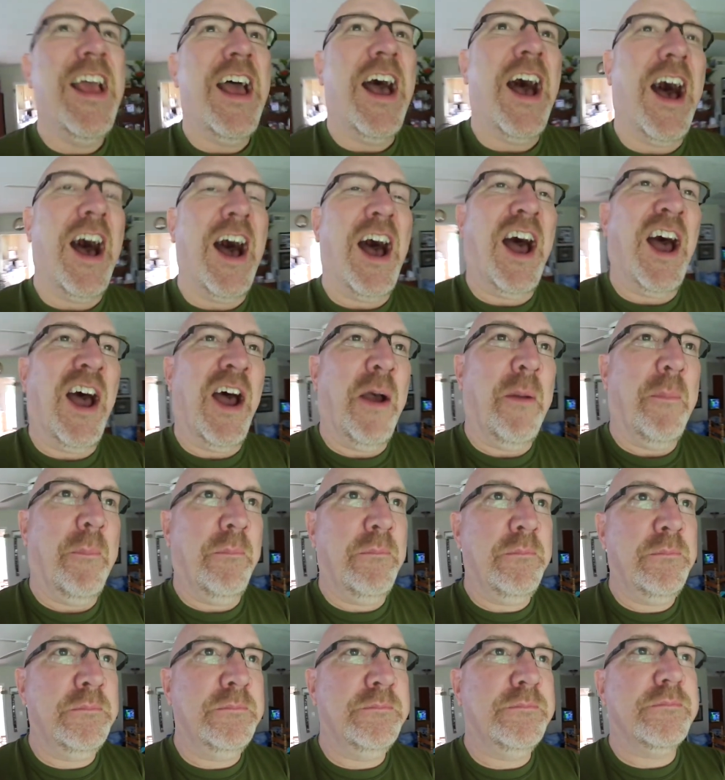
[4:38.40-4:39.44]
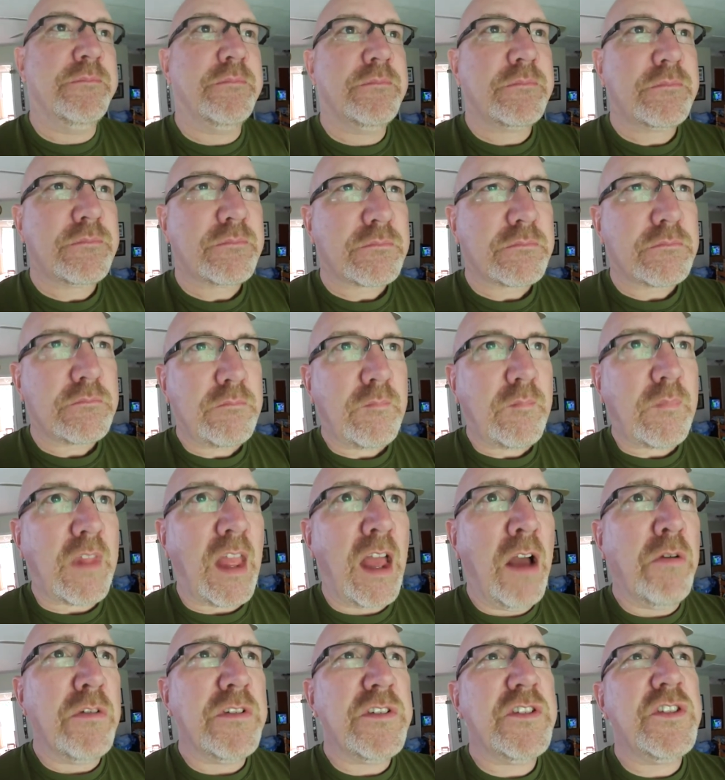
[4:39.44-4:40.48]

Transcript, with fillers: I? um, I was